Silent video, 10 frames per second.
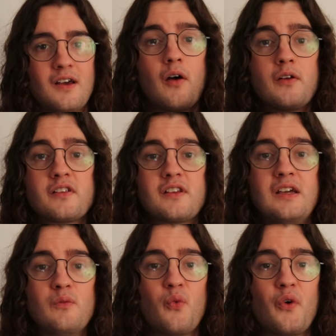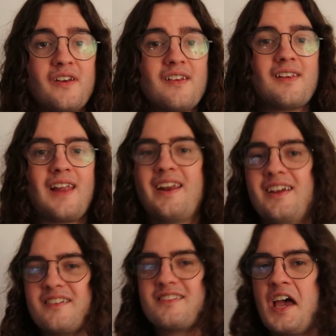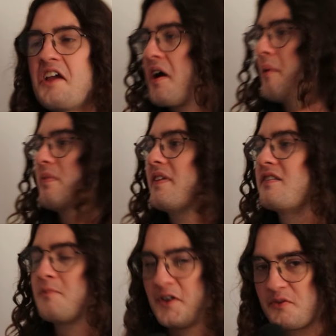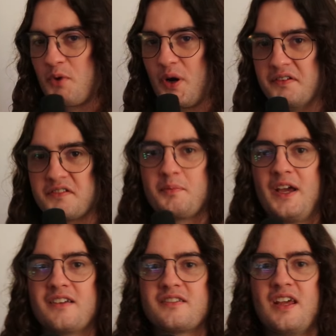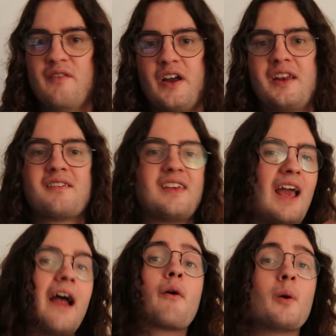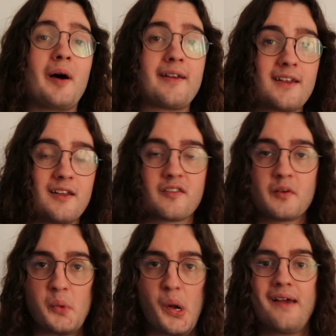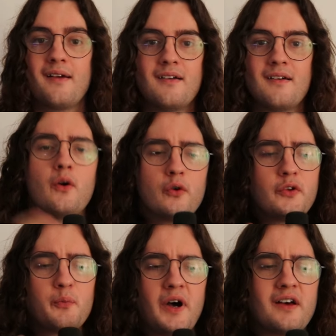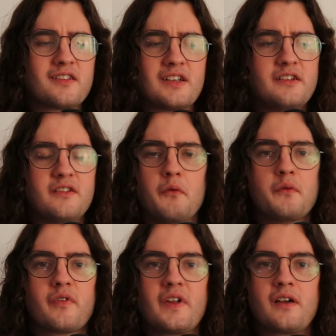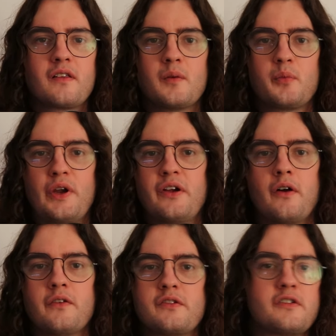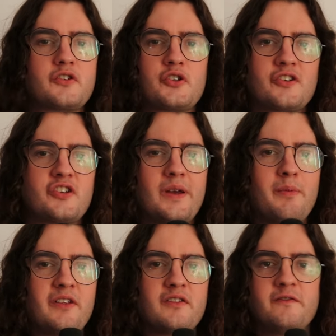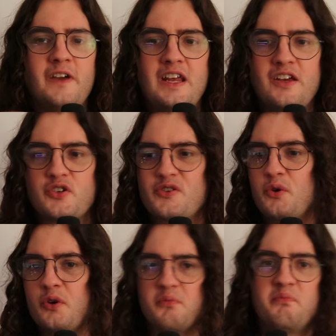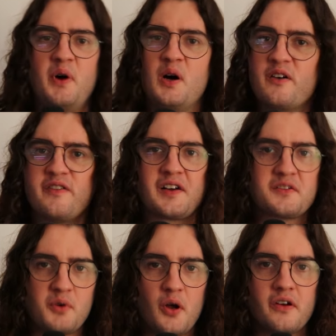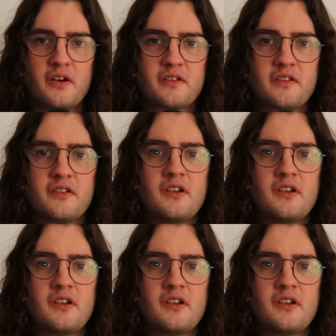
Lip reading: I honestly wouldn't let it take up this much brain space if I didn't care about it in some way. I also personally don't think that precons should ship as finished or perfect products.